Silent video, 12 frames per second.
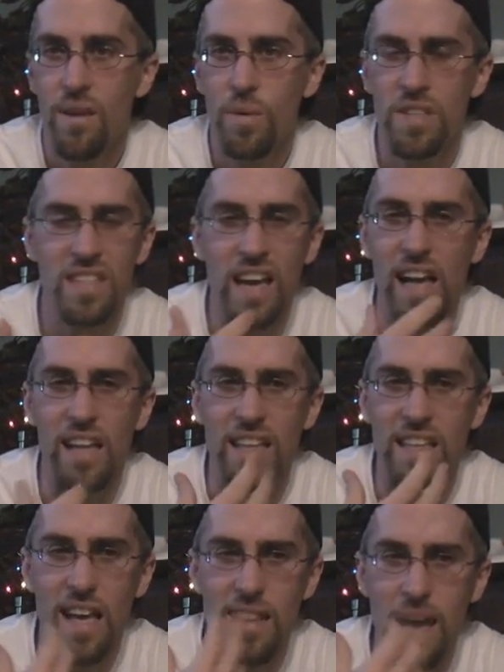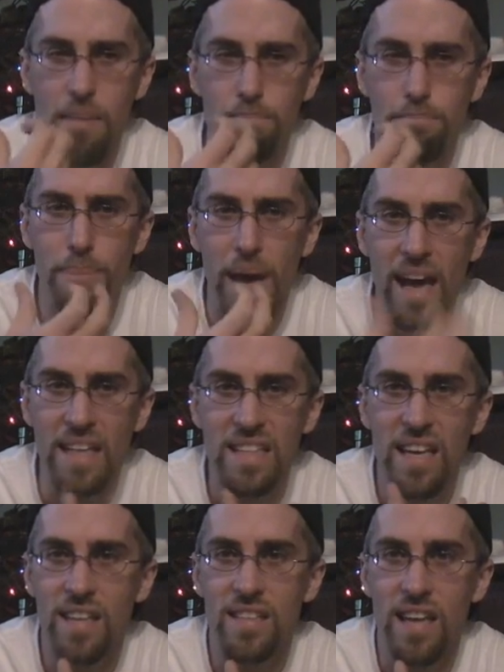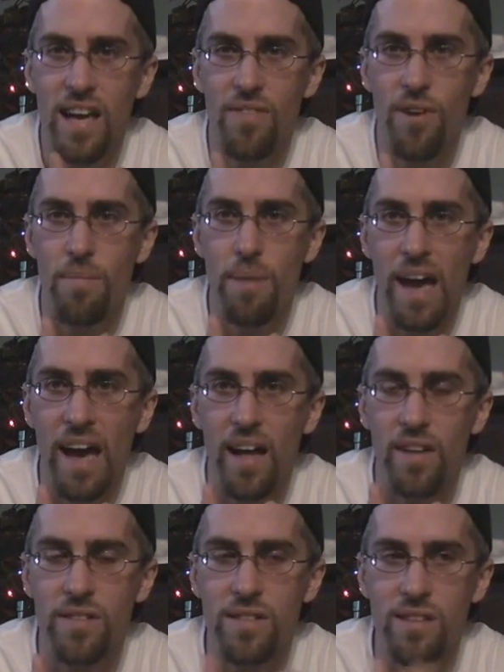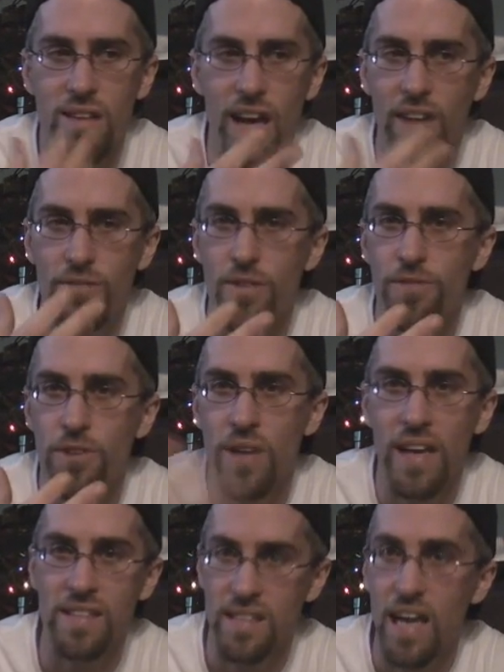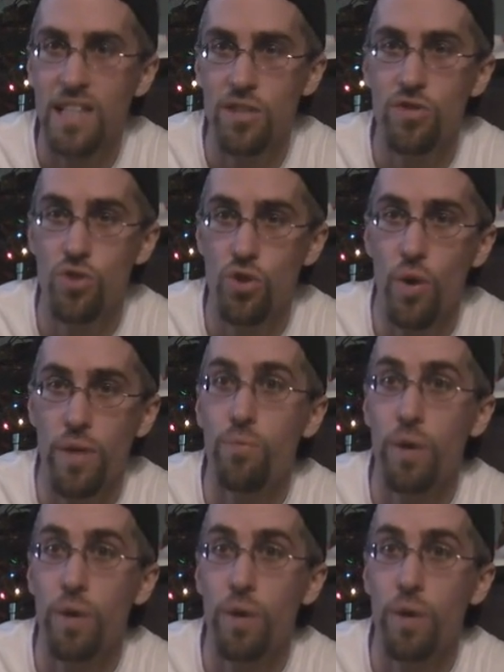We just got, like, that bad taste out of our mouths after a few days and got to enjoy